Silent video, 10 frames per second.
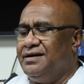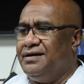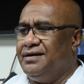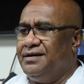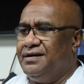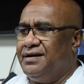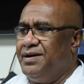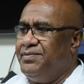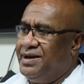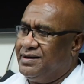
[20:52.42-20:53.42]

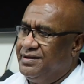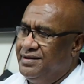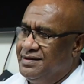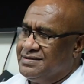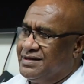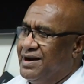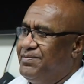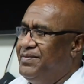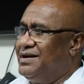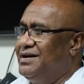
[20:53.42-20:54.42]
I met the
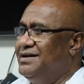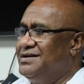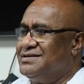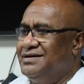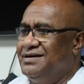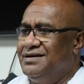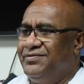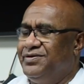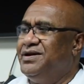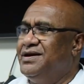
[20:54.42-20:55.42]
scrap metal industry a
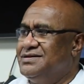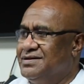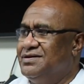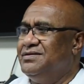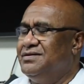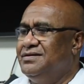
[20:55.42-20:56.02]
few days ago.